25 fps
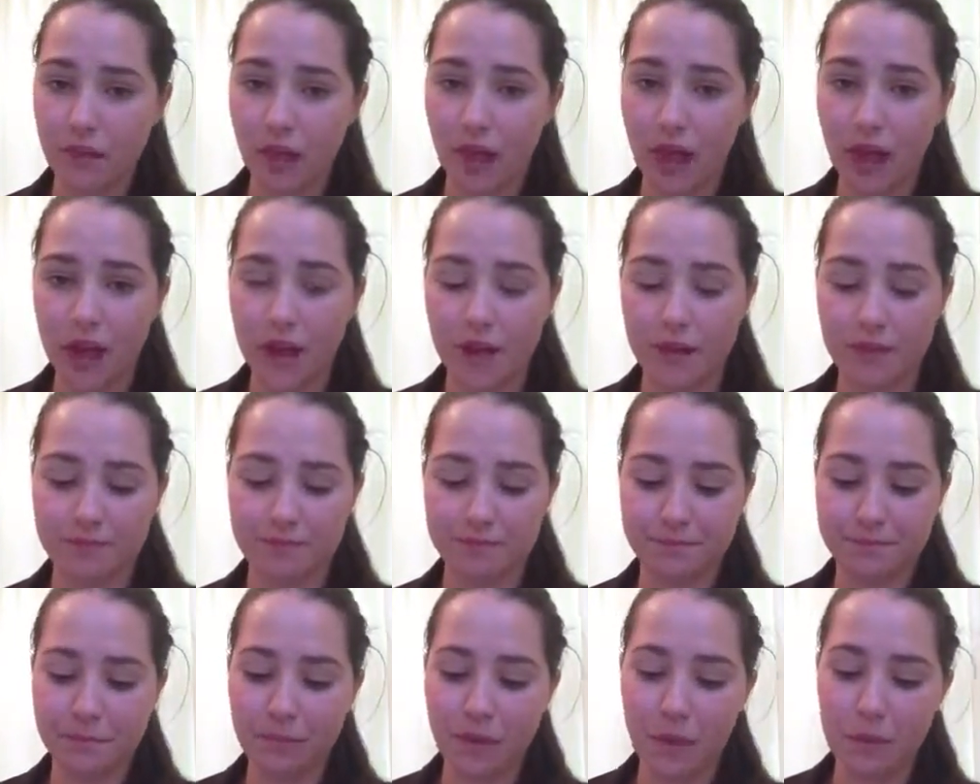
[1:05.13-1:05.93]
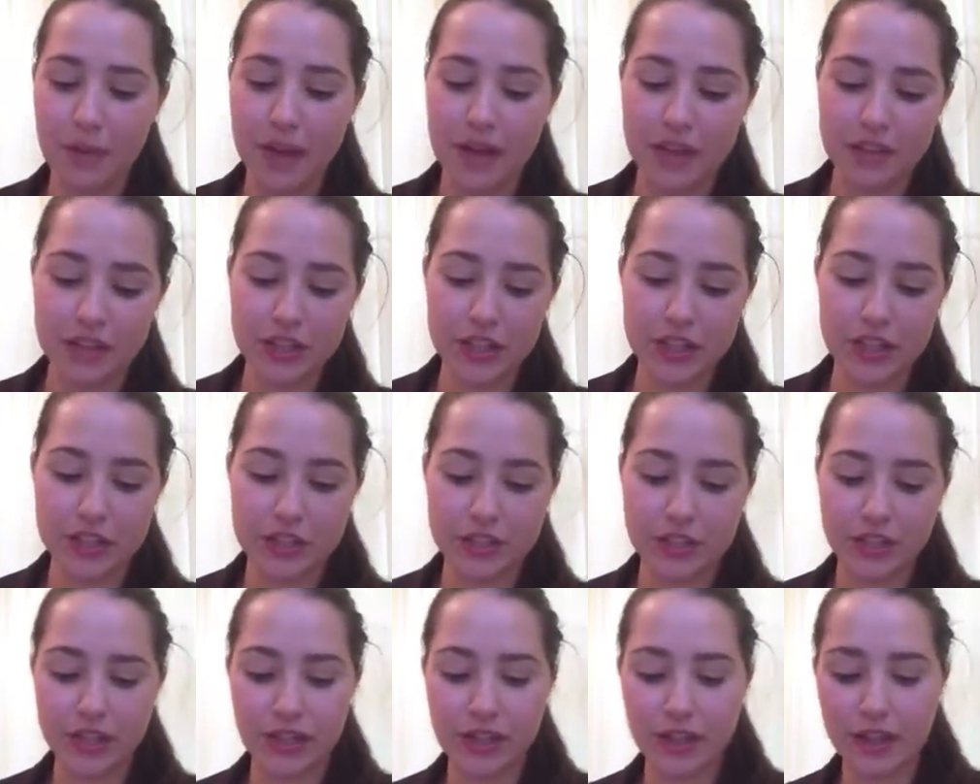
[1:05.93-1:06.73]
The black cherry
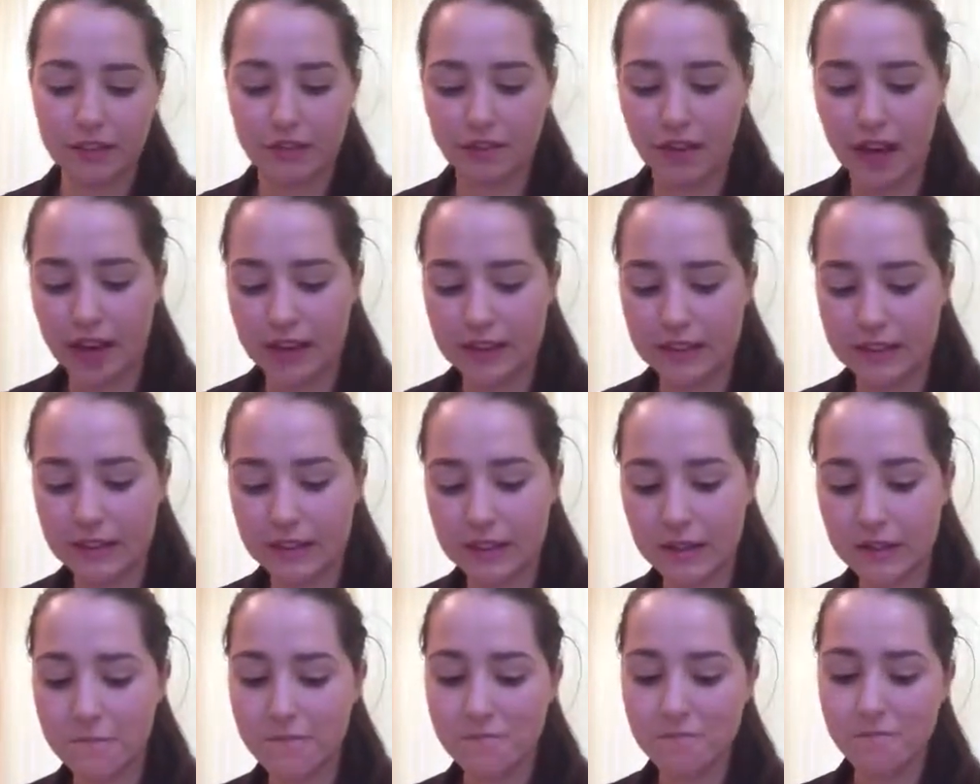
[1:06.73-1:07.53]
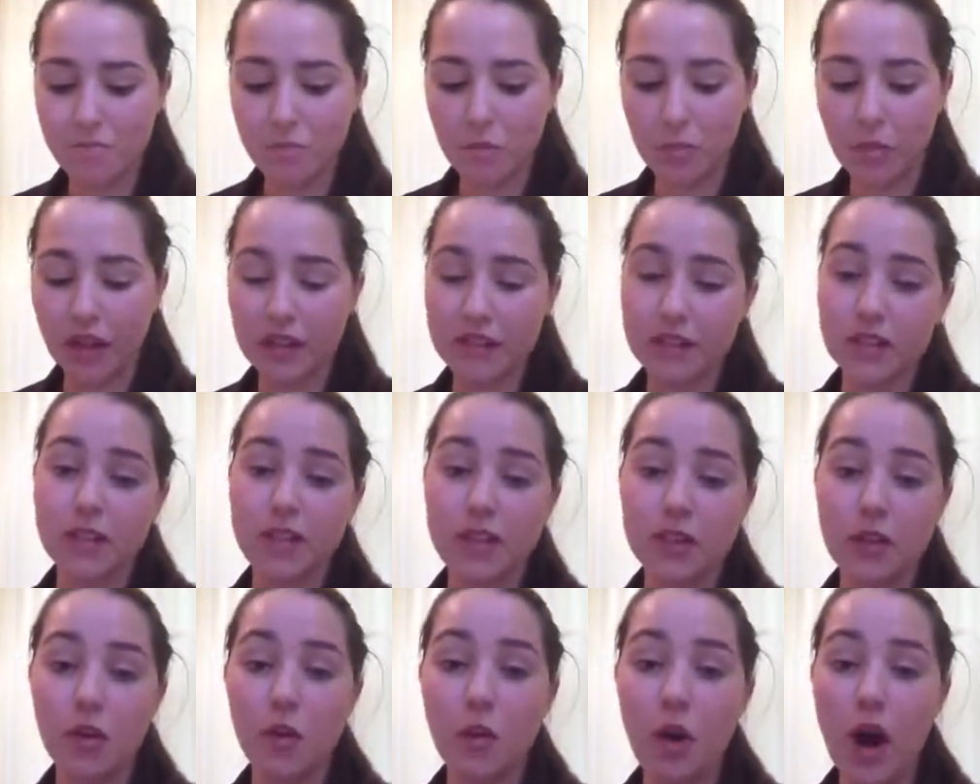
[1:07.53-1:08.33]
tree leaf it's a
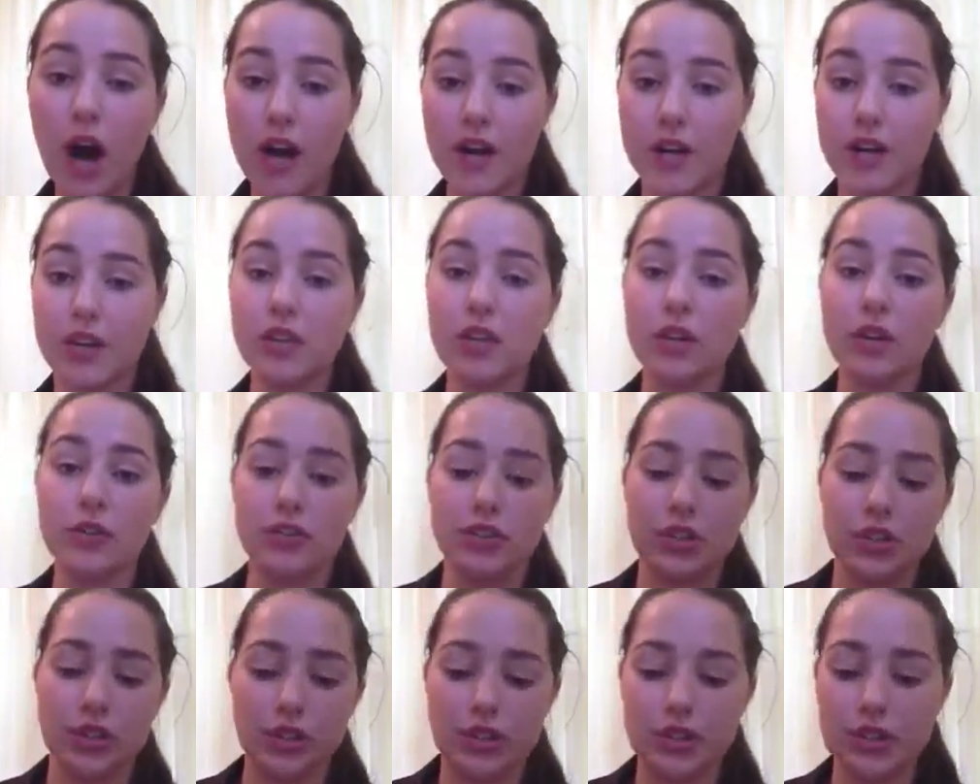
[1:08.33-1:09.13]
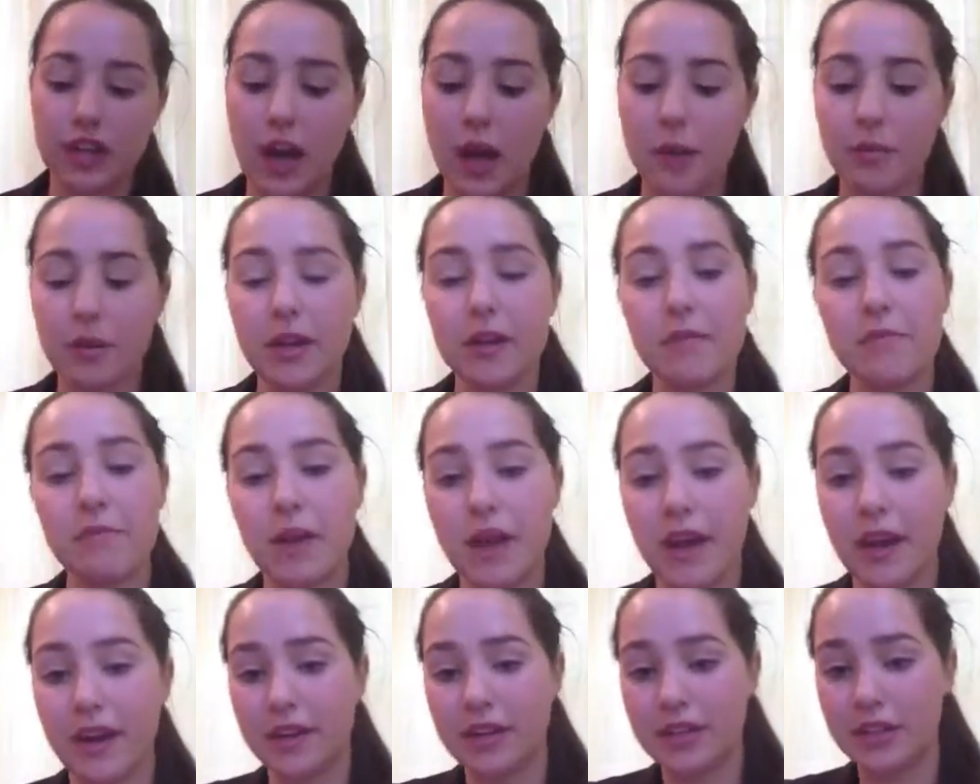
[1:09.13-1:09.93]
little wider, closer to the top
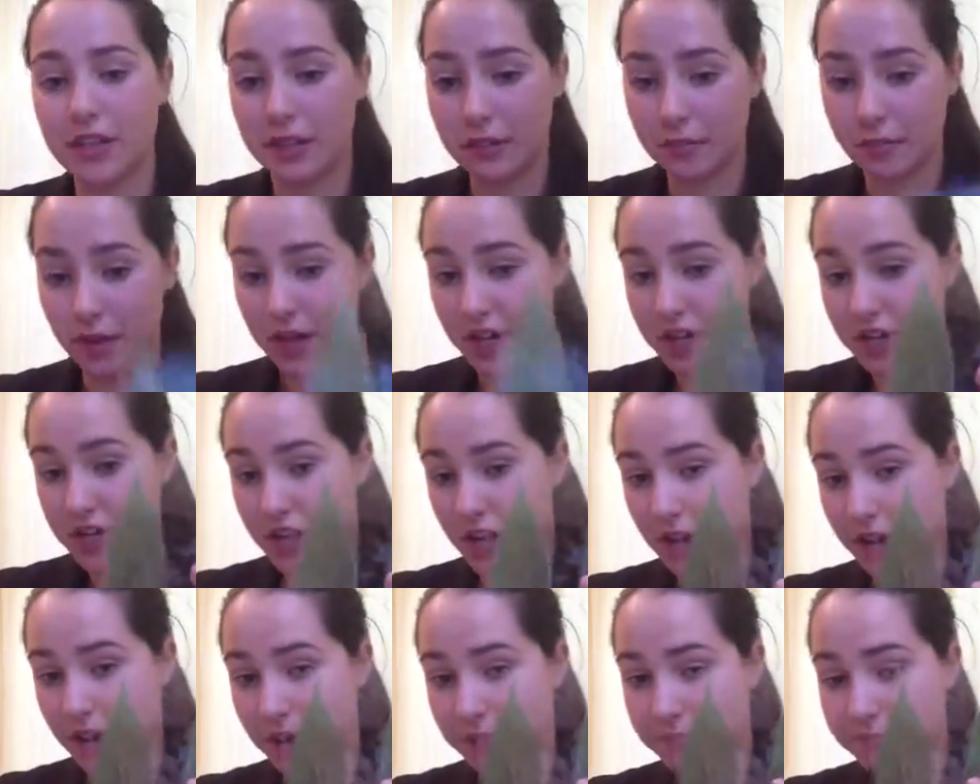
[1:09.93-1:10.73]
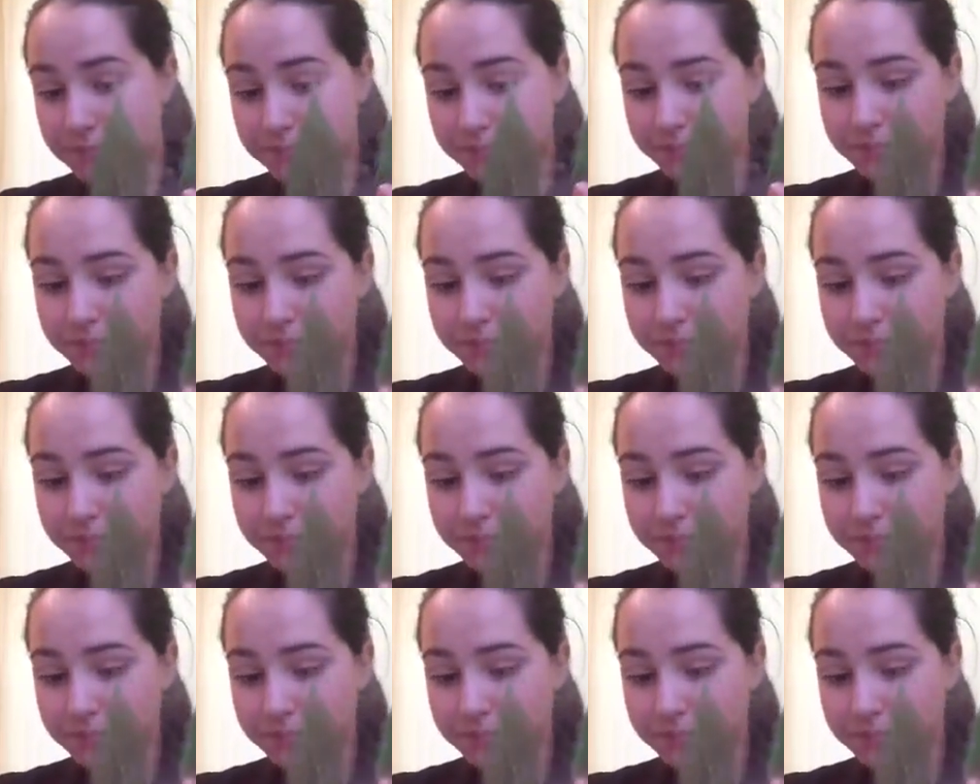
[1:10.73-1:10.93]
compared to the pin cherry.